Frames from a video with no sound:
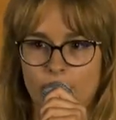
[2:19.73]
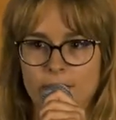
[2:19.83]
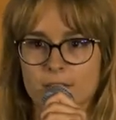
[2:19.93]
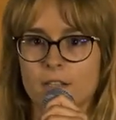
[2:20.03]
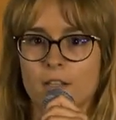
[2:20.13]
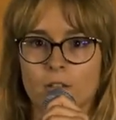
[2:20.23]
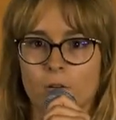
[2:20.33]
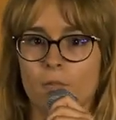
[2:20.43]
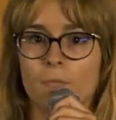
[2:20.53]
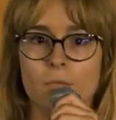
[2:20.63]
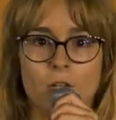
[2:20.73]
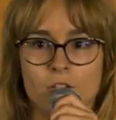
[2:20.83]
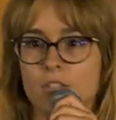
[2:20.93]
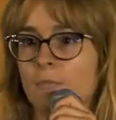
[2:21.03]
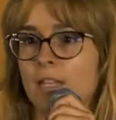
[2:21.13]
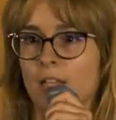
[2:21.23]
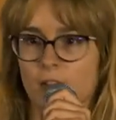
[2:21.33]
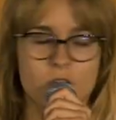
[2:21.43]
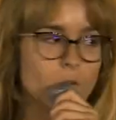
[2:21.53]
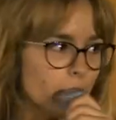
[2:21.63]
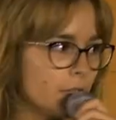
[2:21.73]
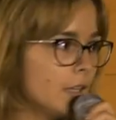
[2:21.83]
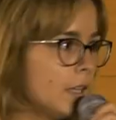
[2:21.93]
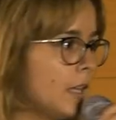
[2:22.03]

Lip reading: resident or because being a human.